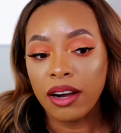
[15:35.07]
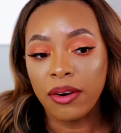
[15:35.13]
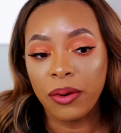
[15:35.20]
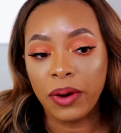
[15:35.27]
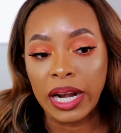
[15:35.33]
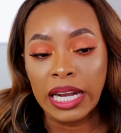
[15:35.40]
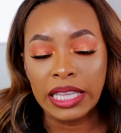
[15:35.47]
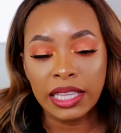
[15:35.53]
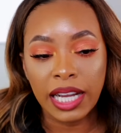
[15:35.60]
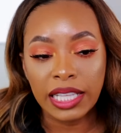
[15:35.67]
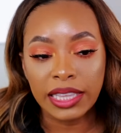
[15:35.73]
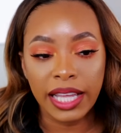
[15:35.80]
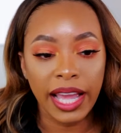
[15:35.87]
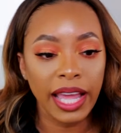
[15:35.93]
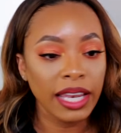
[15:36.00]
or anything
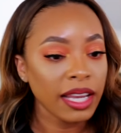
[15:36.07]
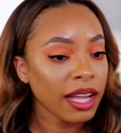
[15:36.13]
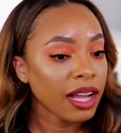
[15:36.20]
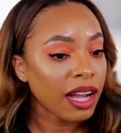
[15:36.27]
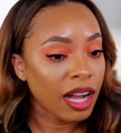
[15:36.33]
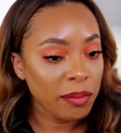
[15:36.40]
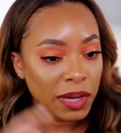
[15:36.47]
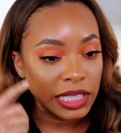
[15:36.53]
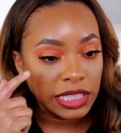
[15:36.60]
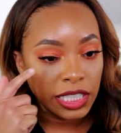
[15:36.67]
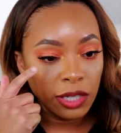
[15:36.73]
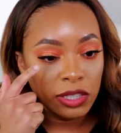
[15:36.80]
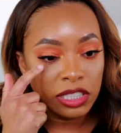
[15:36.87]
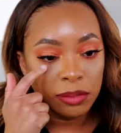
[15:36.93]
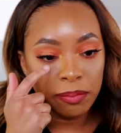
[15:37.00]
like that. Um,
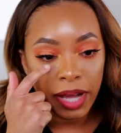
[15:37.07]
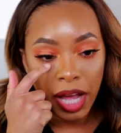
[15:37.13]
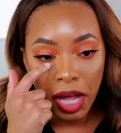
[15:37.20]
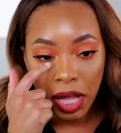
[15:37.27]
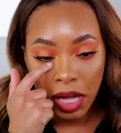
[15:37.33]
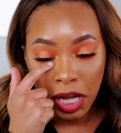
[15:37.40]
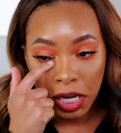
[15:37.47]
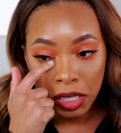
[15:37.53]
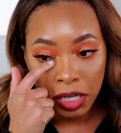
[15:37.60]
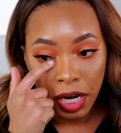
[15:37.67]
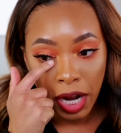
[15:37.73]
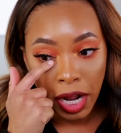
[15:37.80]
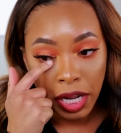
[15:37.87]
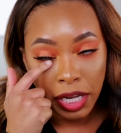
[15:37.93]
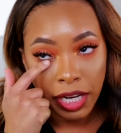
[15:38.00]
excuse my under
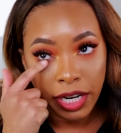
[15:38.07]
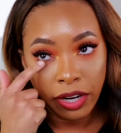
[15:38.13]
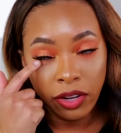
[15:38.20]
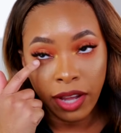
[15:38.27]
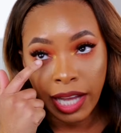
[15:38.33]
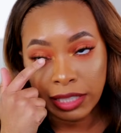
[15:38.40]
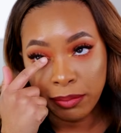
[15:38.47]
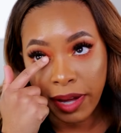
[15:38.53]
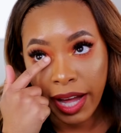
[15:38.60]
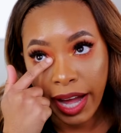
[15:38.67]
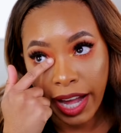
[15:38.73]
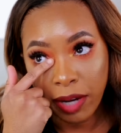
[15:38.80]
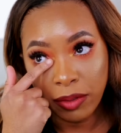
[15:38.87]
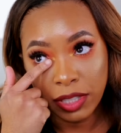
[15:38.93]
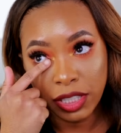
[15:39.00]
eye here, you guys. My
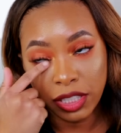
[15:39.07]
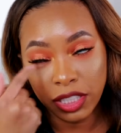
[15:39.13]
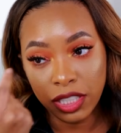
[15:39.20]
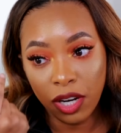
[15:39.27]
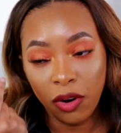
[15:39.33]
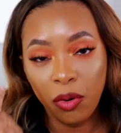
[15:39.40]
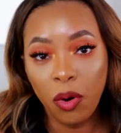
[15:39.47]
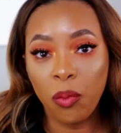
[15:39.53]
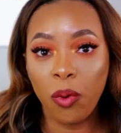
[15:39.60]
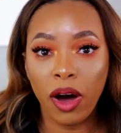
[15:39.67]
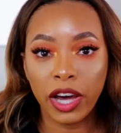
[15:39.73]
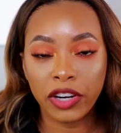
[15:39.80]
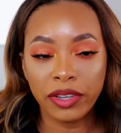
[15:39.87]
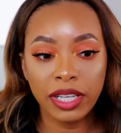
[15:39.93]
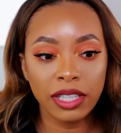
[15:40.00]
eye was so
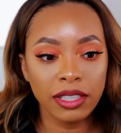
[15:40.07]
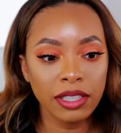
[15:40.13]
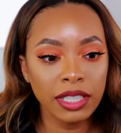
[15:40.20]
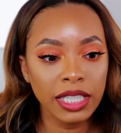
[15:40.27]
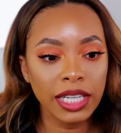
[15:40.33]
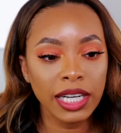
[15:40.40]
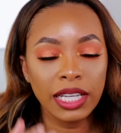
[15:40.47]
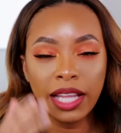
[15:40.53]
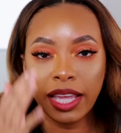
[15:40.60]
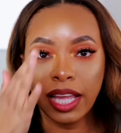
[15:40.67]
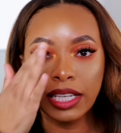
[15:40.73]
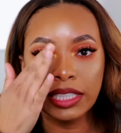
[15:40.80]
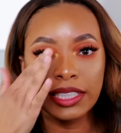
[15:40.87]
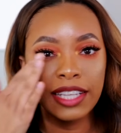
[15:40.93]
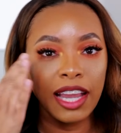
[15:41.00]
watery earlier. Like,
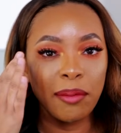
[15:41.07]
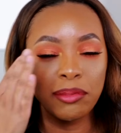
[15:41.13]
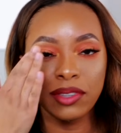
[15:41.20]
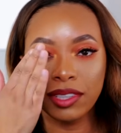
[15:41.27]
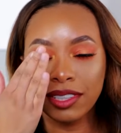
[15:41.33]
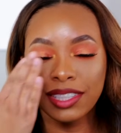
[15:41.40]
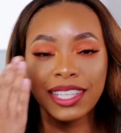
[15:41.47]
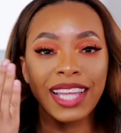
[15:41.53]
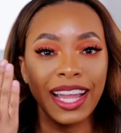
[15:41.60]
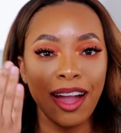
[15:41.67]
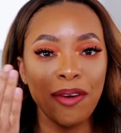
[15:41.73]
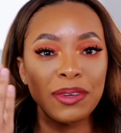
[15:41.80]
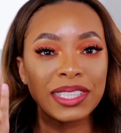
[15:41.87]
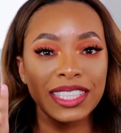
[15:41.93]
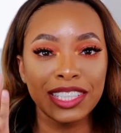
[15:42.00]
it just kept, it's like
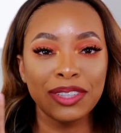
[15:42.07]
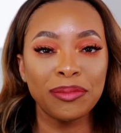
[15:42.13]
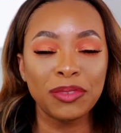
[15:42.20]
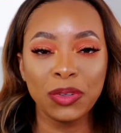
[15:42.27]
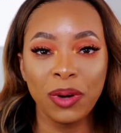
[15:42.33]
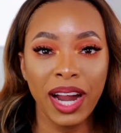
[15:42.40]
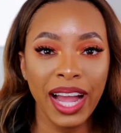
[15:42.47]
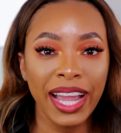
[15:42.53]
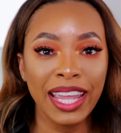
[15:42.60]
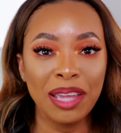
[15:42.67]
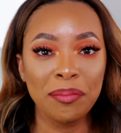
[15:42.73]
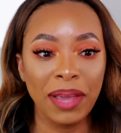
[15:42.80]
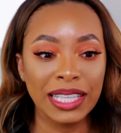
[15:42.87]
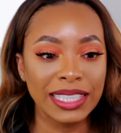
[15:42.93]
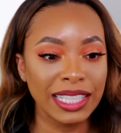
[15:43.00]
I was
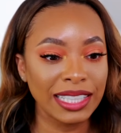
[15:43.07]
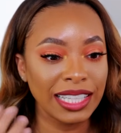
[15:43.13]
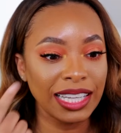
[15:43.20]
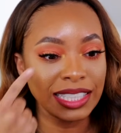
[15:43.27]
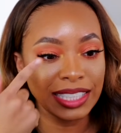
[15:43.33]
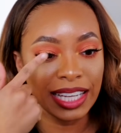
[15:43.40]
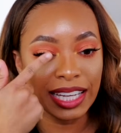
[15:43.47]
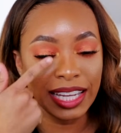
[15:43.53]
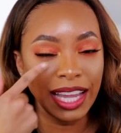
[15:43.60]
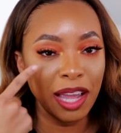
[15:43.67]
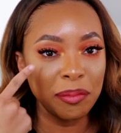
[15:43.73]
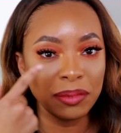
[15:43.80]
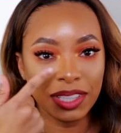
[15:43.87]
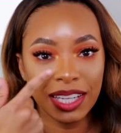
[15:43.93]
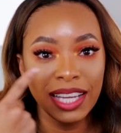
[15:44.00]
crying basically because it
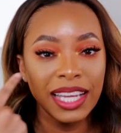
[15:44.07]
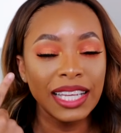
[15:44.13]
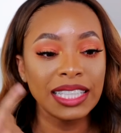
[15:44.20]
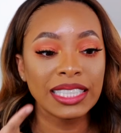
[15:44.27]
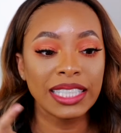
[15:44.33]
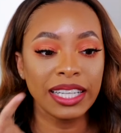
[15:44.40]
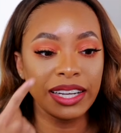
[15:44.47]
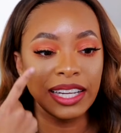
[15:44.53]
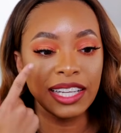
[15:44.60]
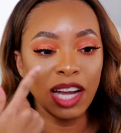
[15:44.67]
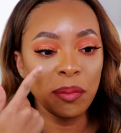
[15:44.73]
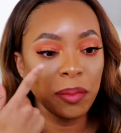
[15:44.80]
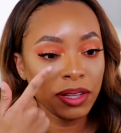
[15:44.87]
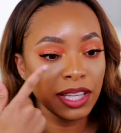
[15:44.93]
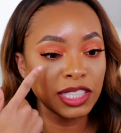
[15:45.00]
kept tearing
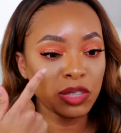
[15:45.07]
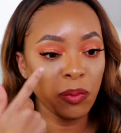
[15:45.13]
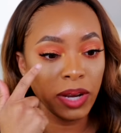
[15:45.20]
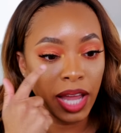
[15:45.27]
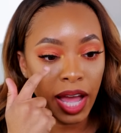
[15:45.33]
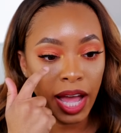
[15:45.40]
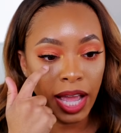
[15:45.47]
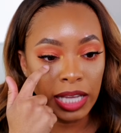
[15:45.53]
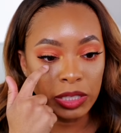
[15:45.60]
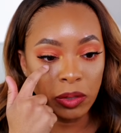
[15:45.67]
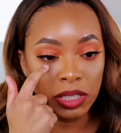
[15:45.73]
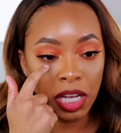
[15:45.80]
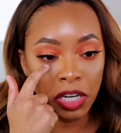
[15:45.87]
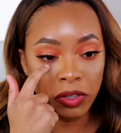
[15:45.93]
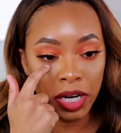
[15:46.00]
up on this one eye. So
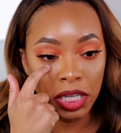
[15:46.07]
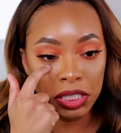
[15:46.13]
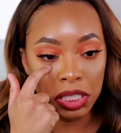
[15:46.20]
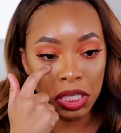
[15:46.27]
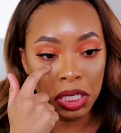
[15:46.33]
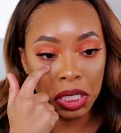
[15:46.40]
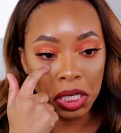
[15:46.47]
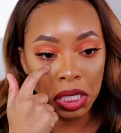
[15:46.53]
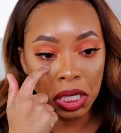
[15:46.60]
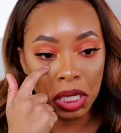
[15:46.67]
it's kind of crazy.